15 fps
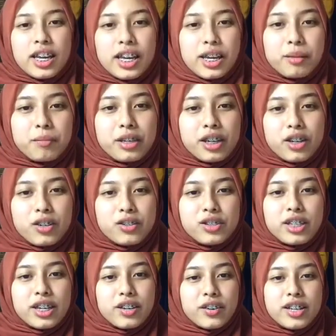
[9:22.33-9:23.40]
And because
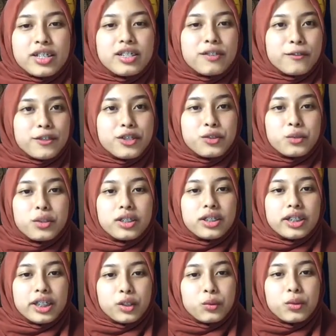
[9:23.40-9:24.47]
there is a visual
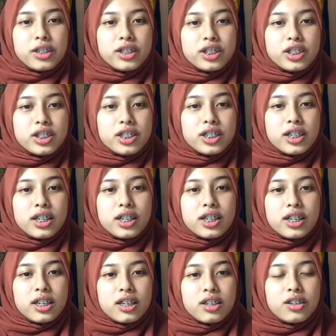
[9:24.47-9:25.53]
language,
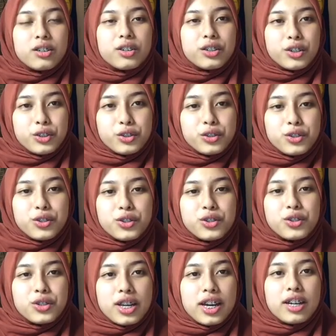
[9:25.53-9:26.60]
or
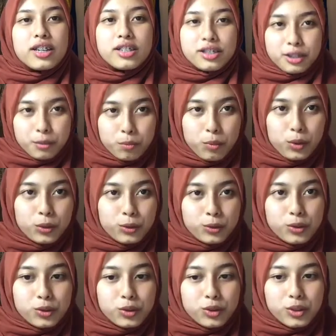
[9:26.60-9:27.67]
use our
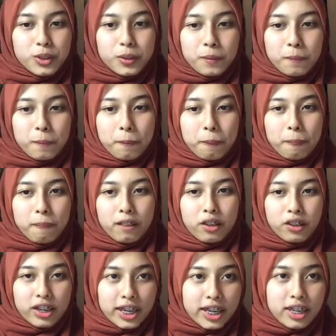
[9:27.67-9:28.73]
symbols.
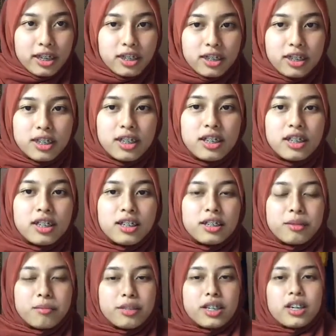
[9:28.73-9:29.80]
Okay?
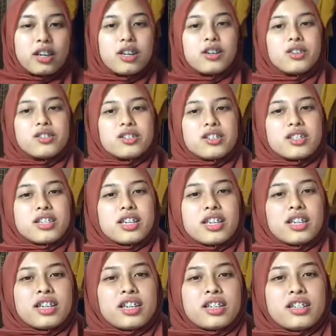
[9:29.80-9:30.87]
Because
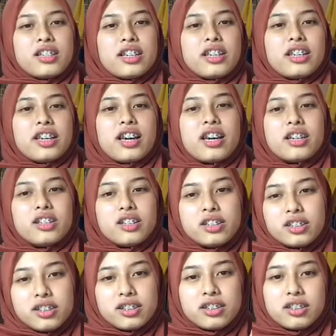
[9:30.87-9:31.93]
they cannot
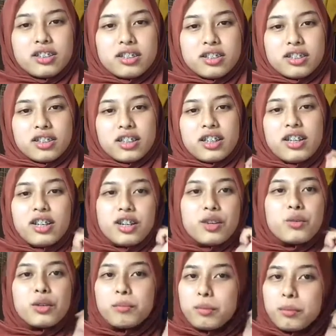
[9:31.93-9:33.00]
hear
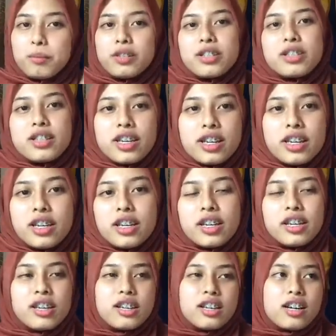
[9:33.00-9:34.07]
what people are
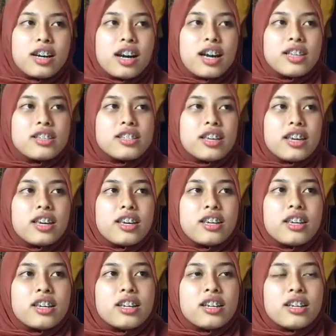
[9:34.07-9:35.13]
saying, I say,
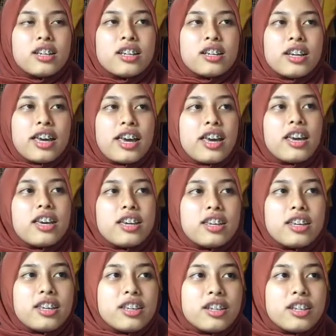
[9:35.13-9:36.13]
hey,